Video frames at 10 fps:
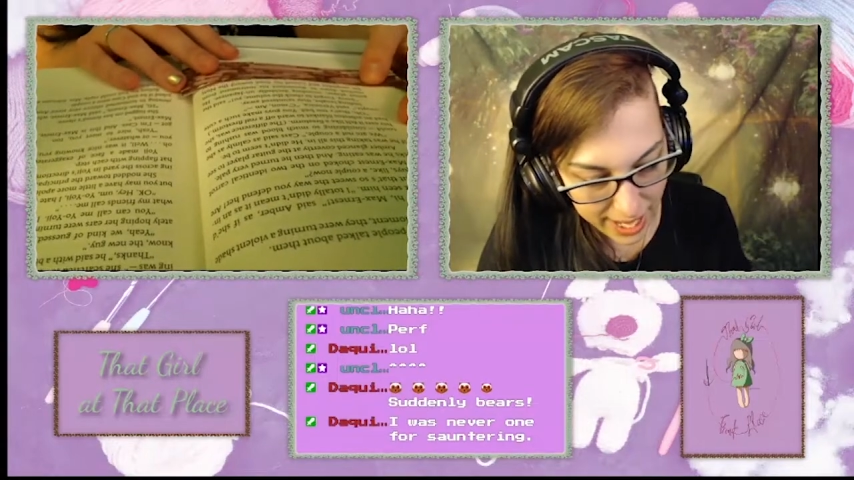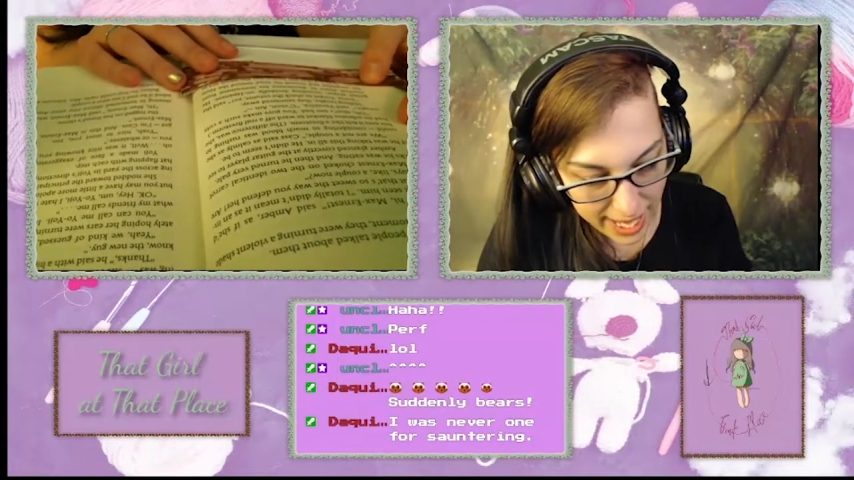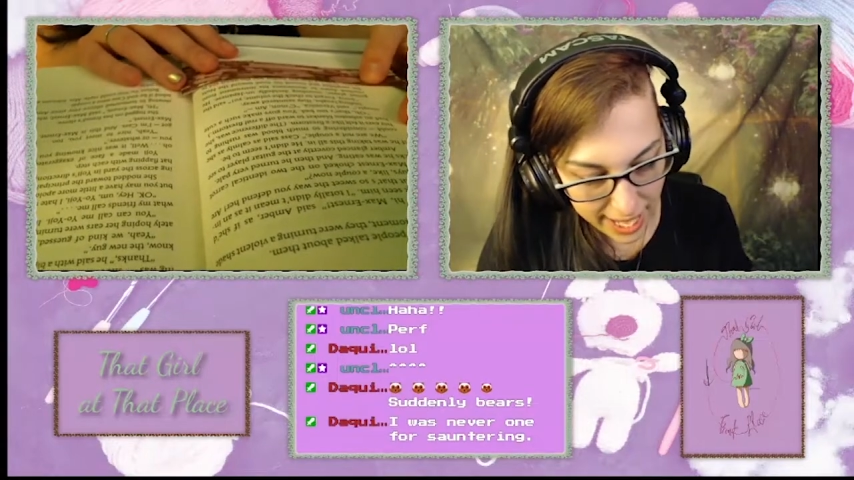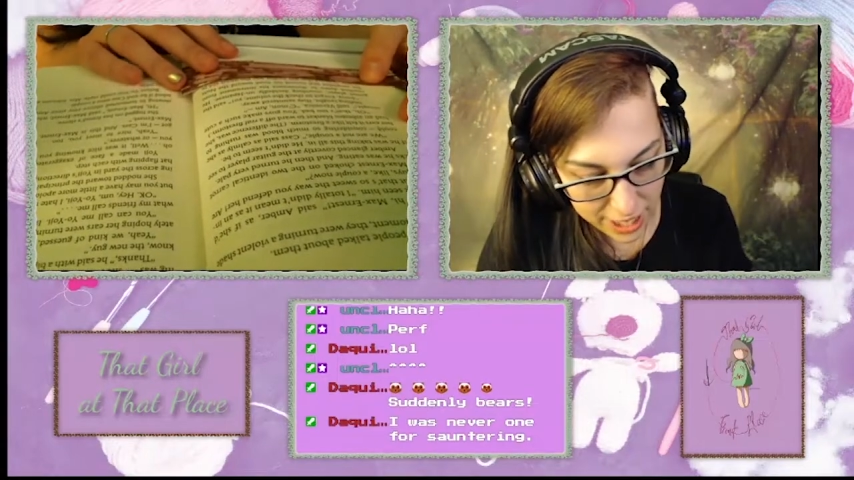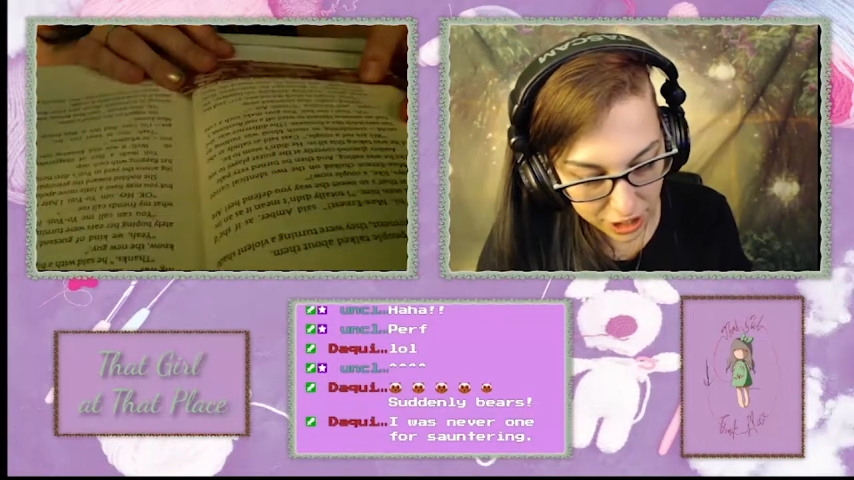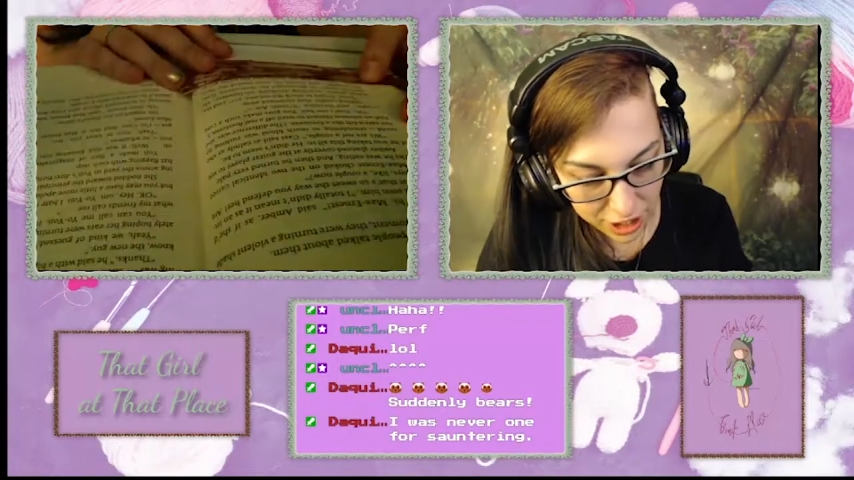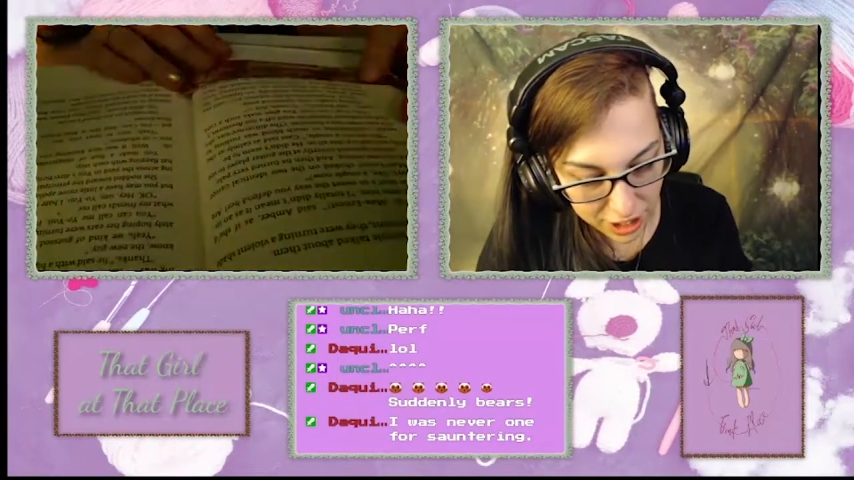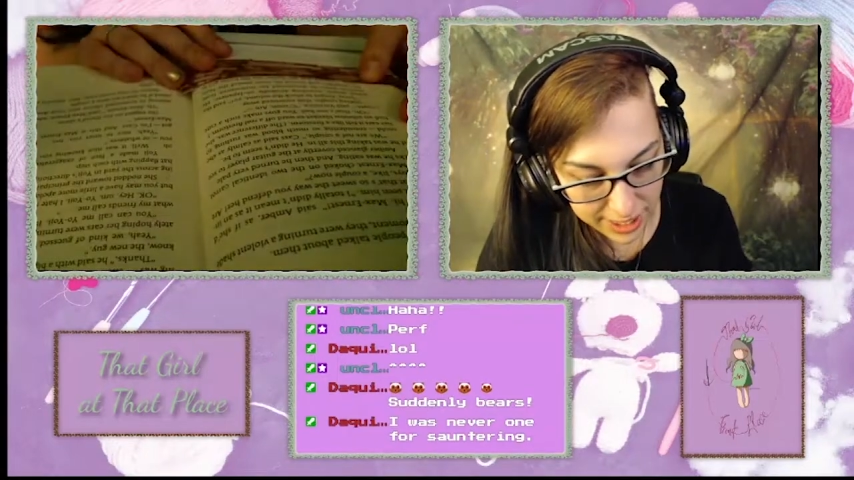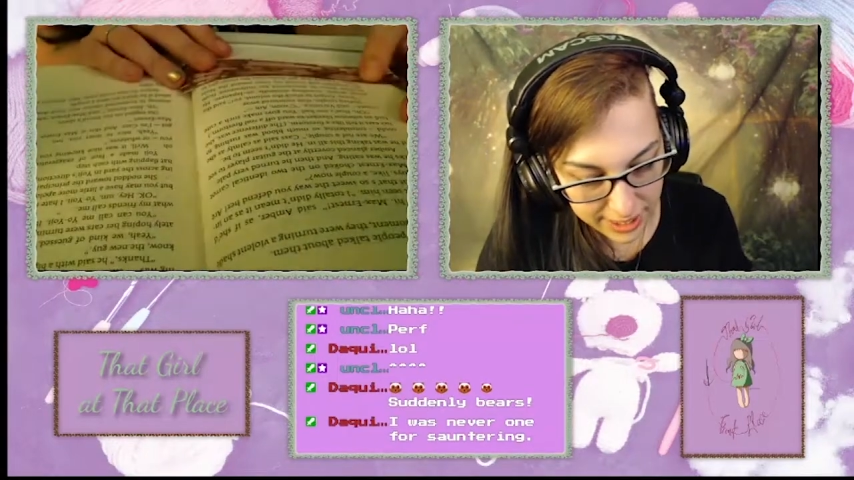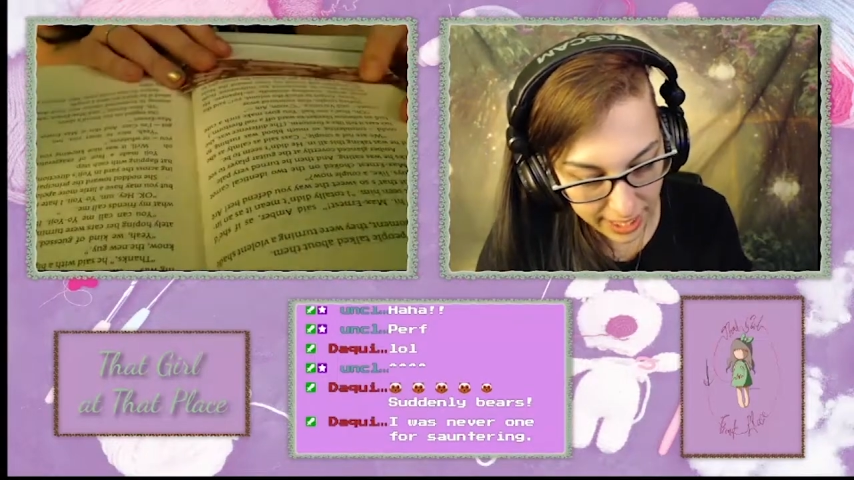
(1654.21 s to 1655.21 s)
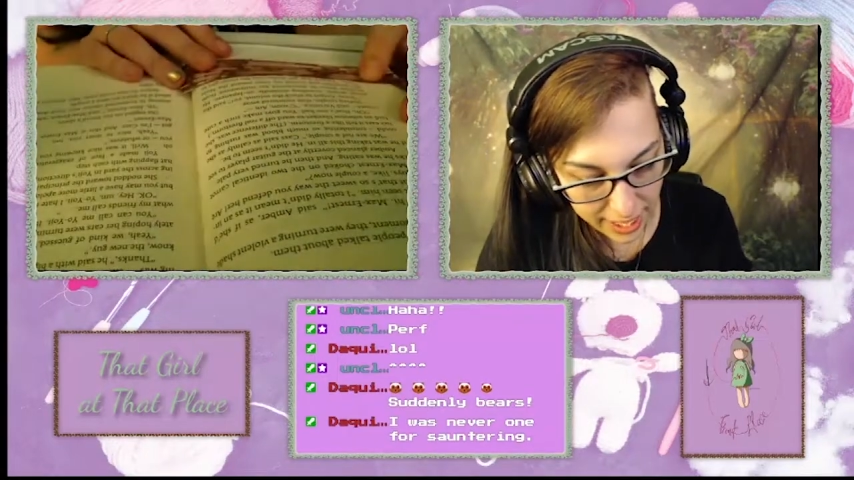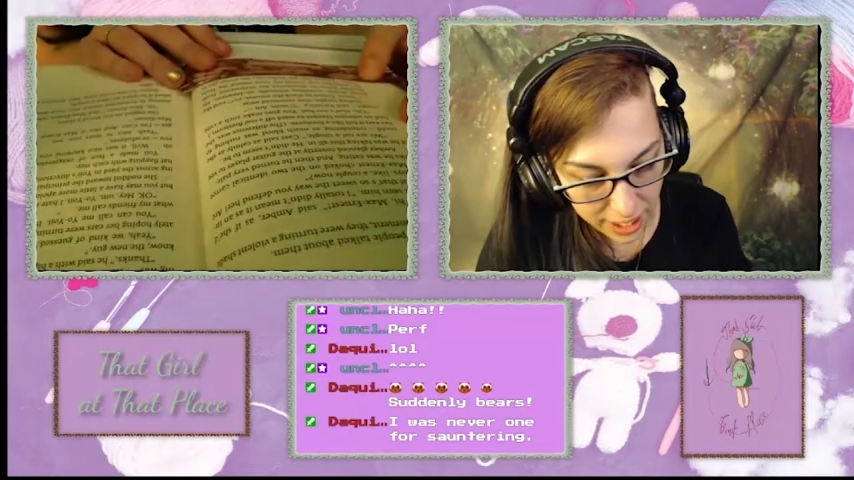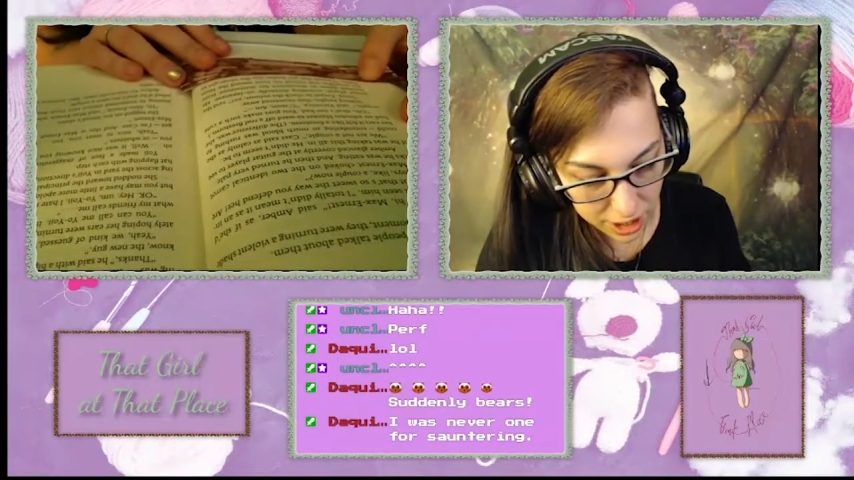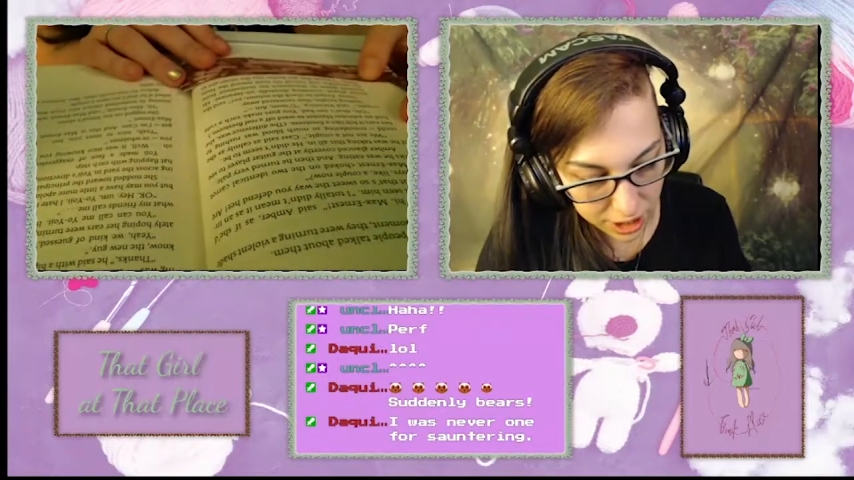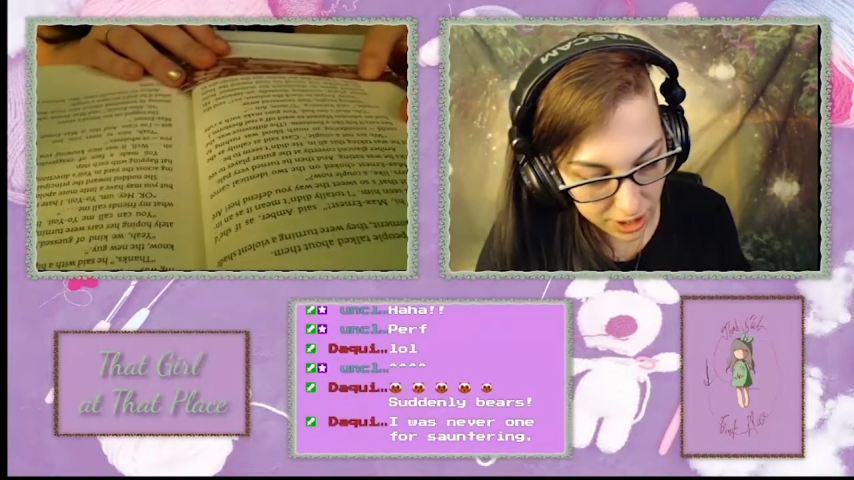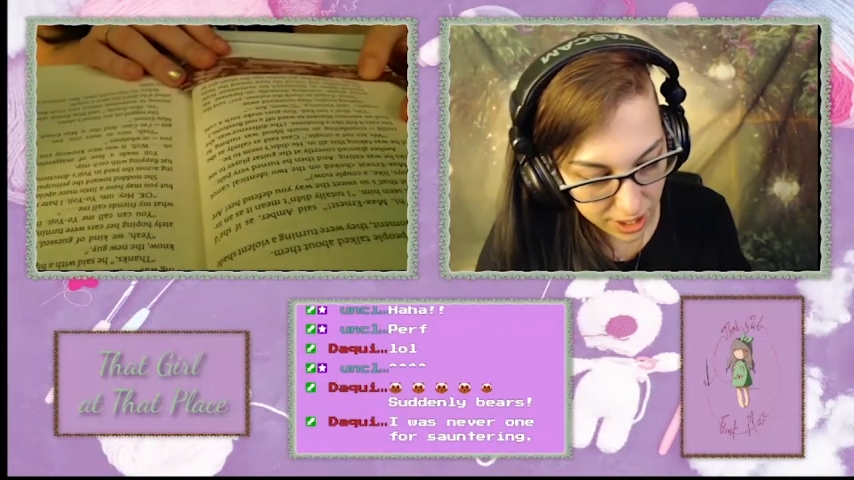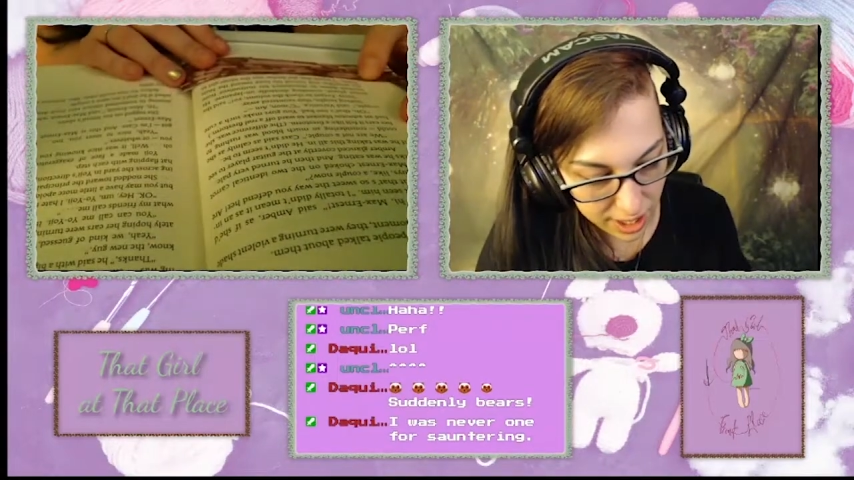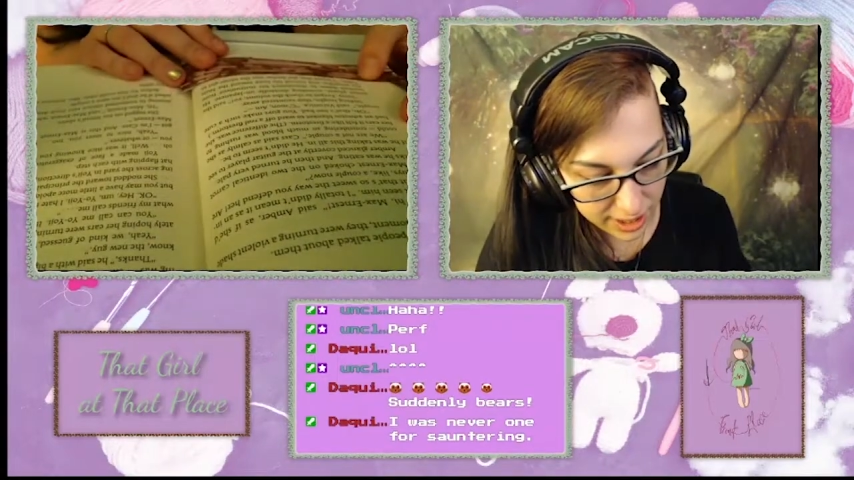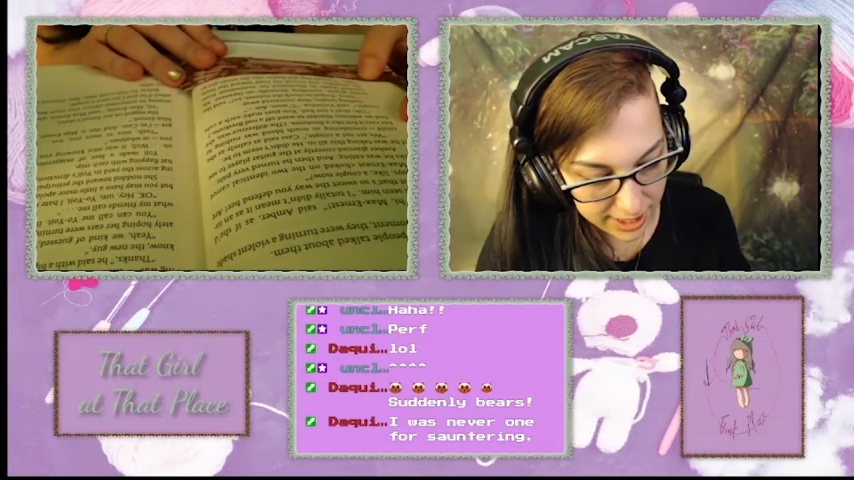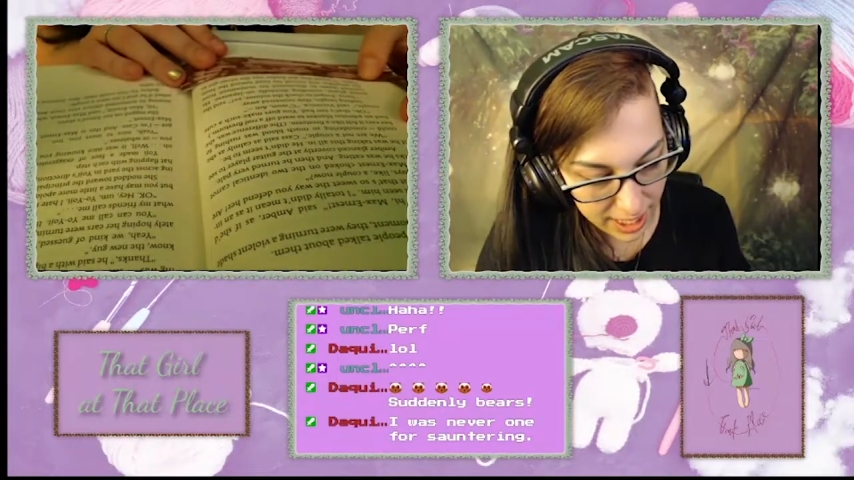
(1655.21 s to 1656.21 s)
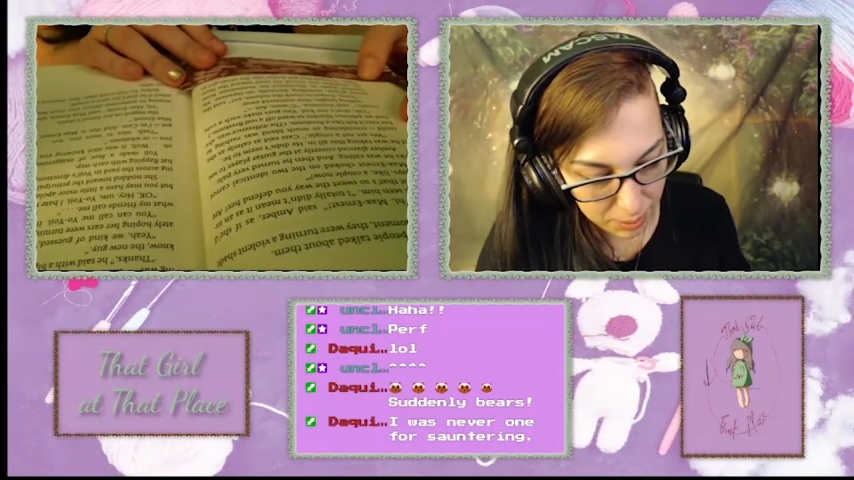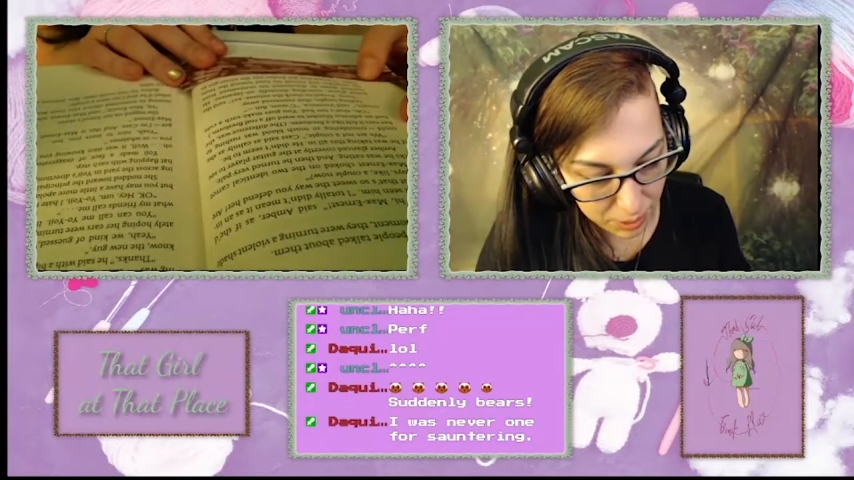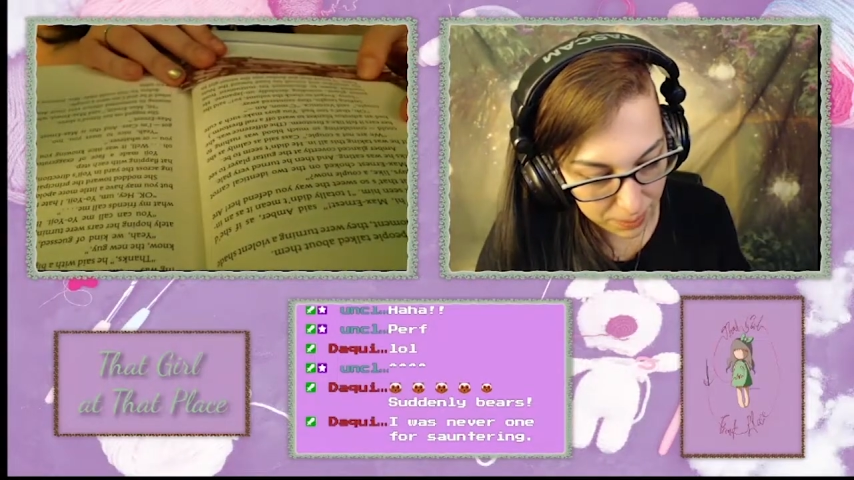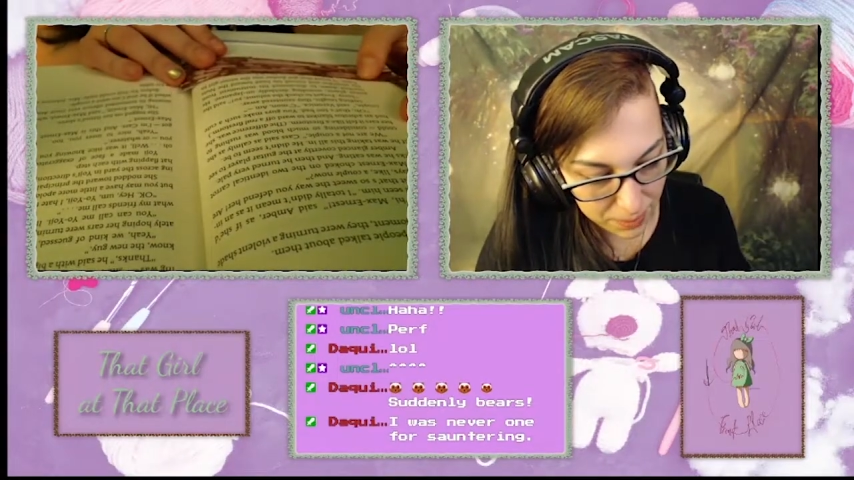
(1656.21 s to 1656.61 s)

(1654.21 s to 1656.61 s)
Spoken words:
and turn his head to the nuts table.